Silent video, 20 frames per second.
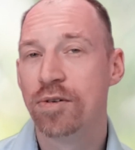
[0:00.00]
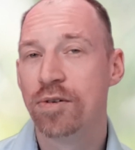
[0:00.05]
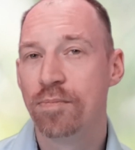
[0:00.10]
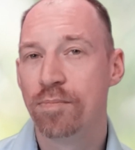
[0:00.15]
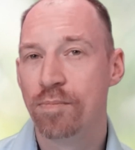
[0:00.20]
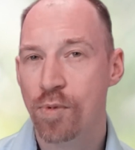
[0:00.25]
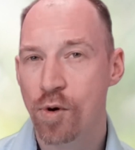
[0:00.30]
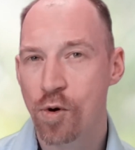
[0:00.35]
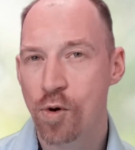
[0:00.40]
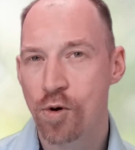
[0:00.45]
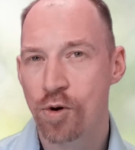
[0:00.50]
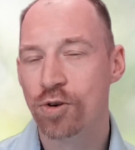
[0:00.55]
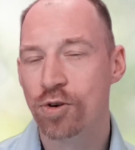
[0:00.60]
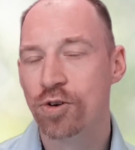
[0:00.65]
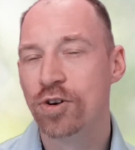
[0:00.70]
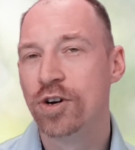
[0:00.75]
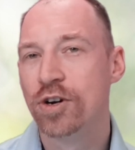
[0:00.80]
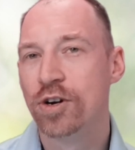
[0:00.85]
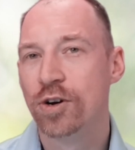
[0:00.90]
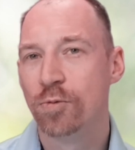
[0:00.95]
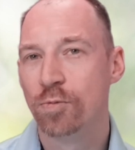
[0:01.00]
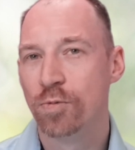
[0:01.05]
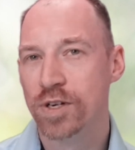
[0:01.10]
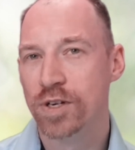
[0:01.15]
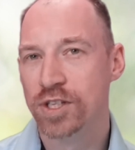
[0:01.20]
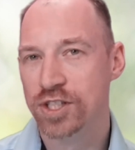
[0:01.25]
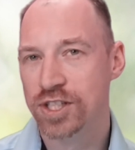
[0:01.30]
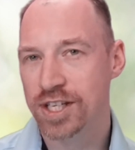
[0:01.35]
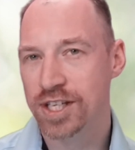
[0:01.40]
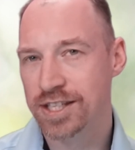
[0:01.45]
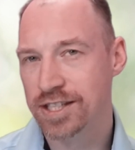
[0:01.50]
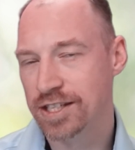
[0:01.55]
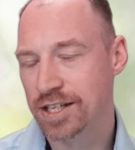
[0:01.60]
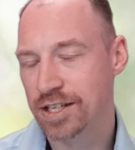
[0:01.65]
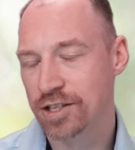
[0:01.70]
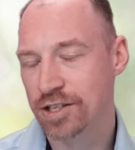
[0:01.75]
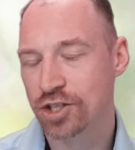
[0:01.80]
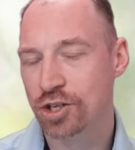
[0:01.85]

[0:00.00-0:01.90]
more resistant.